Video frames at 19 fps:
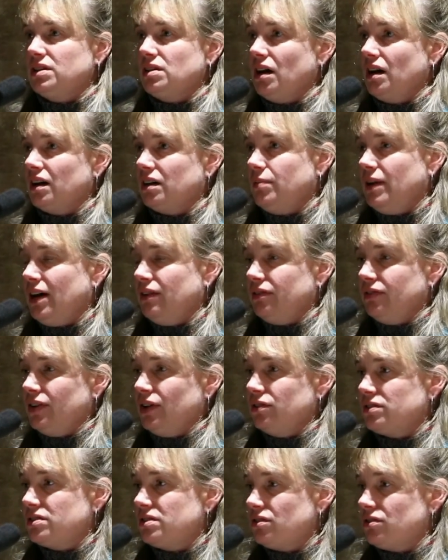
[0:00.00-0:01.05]
we talk about
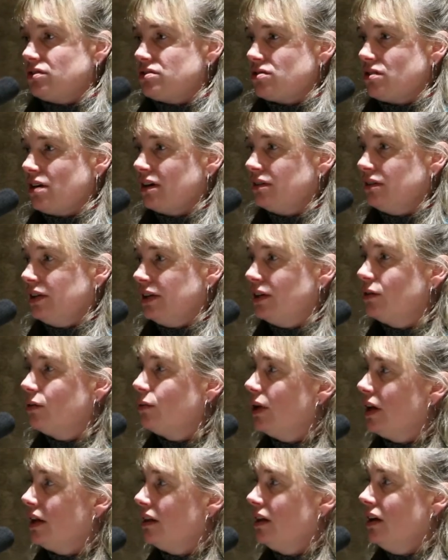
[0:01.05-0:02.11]
folks that are
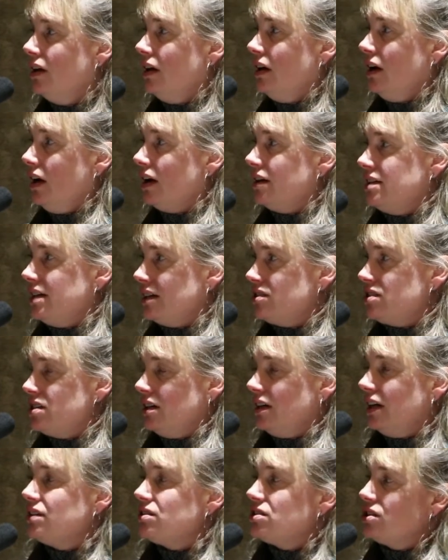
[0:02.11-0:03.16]
struggling with
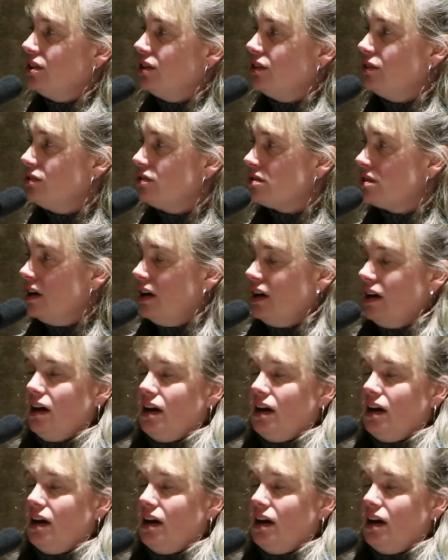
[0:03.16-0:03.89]
addiction issues.